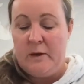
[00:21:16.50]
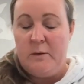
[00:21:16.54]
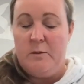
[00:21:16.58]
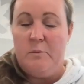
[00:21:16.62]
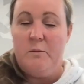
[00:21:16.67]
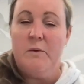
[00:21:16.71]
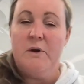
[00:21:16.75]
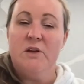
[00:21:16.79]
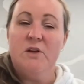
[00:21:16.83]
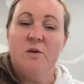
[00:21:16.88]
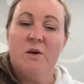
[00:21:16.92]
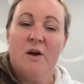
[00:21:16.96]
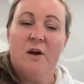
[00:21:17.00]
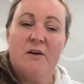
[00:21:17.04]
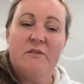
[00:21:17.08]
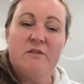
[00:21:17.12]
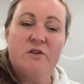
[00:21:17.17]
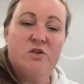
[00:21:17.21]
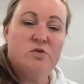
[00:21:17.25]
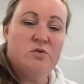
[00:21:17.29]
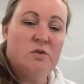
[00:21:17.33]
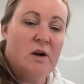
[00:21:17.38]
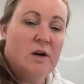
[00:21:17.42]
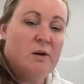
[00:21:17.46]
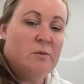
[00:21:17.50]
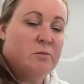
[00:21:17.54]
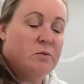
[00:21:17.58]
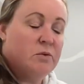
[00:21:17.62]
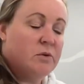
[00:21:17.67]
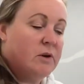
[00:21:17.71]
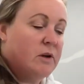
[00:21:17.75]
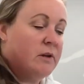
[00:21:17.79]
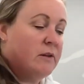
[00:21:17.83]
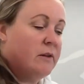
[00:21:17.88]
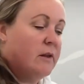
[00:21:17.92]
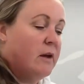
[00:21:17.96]
When you have a dried
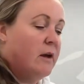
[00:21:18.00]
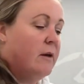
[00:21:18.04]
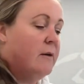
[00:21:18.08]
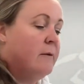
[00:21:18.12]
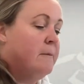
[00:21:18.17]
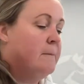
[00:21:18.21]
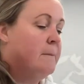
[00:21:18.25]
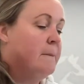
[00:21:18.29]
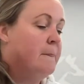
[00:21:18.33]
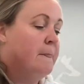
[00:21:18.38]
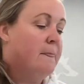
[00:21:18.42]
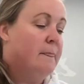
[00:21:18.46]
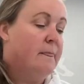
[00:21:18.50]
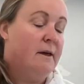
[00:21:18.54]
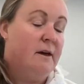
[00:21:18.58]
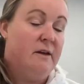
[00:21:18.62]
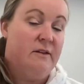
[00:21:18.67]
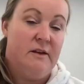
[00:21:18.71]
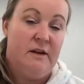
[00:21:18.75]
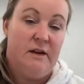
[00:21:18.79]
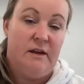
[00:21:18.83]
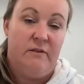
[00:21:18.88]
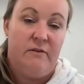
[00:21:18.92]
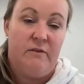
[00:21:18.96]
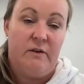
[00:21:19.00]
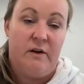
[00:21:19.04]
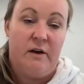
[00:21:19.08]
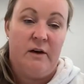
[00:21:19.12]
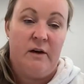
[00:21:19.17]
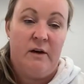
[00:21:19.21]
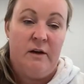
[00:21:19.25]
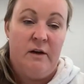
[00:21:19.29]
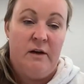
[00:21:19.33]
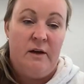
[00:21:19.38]
product, though, like the liver,